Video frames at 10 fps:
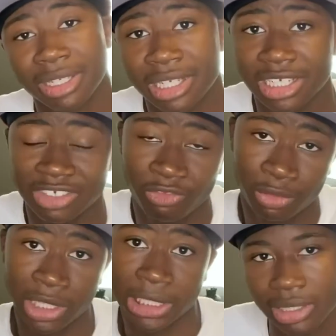is
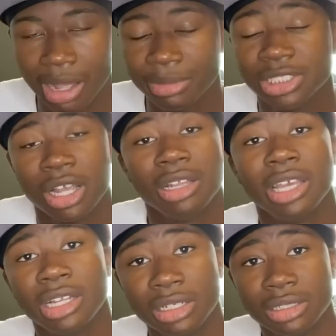free. I'm gonna see y'all
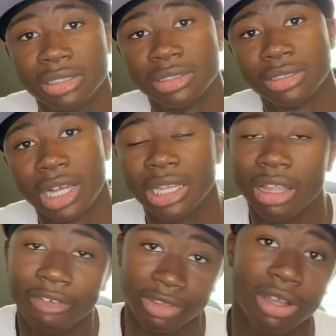later. I
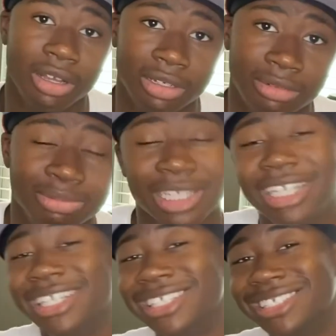love y'all.
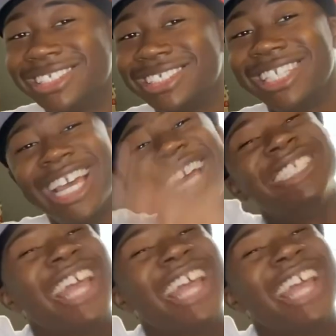Please stay